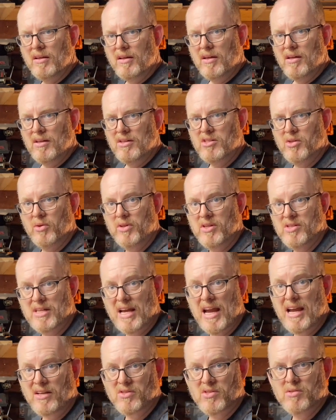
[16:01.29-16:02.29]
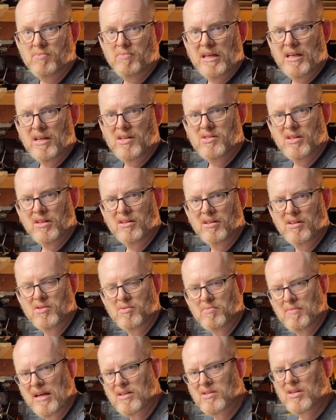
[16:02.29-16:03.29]
to this case, because it just
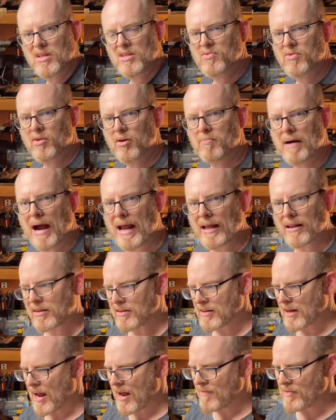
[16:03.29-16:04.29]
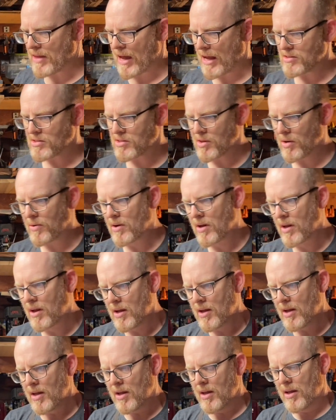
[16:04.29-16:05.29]
makes sense for a pilot to have that. So
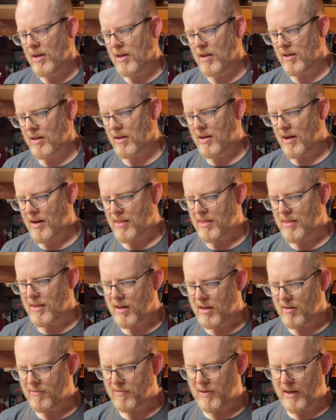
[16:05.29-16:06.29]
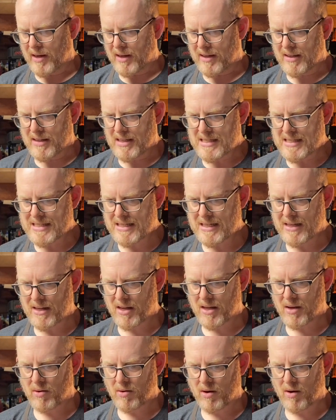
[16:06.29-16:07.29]
you got to think of like
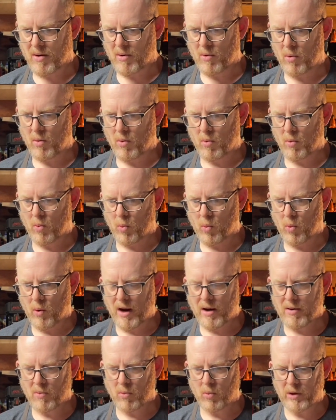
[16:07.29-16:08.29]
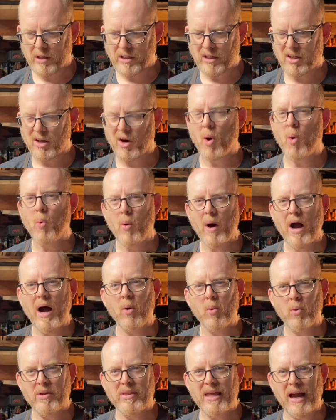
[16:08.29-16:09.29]
what would go well
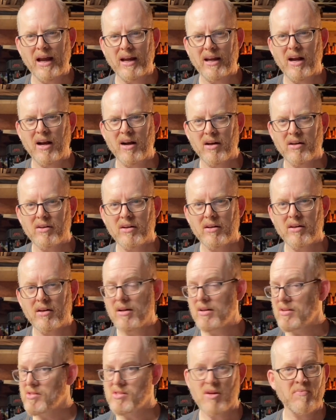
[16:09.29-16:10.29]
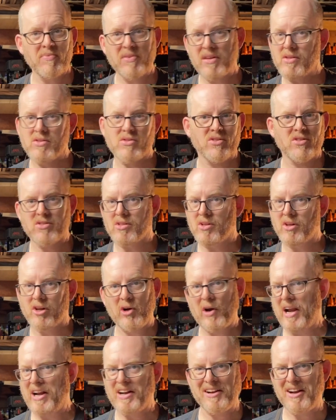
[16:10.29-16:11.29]
with that character. Some things just look
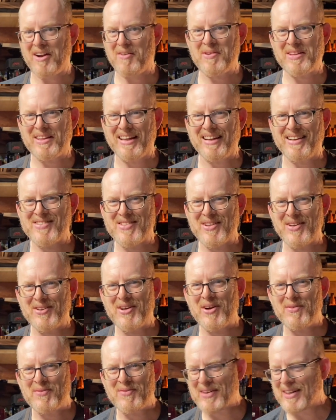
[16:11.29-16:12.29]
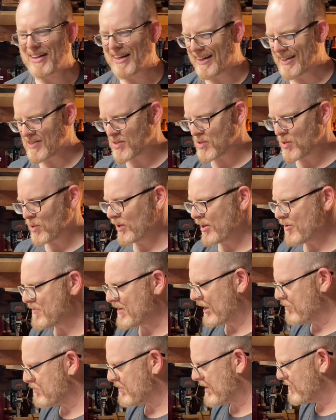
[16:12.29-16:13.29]
great on everything, so don't feel like it's too
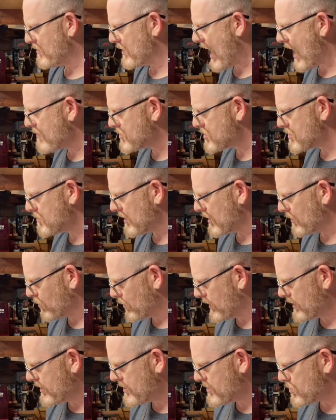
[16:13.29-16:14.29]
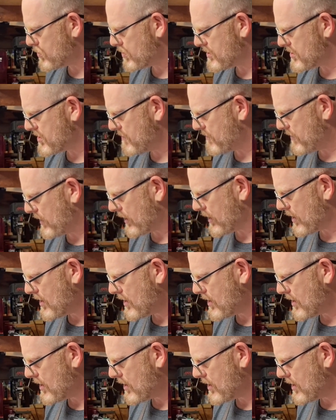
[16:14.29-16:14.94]
limiting. But if you have something really specific,